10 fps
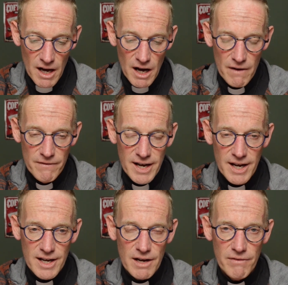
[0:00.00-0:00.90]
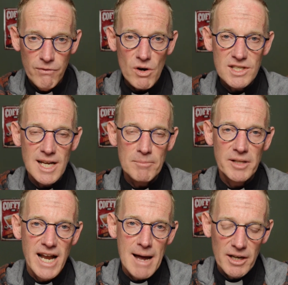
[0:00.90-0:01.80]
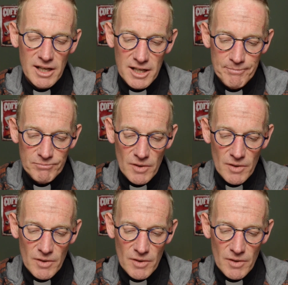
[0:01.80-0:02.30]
of a four-step dynamic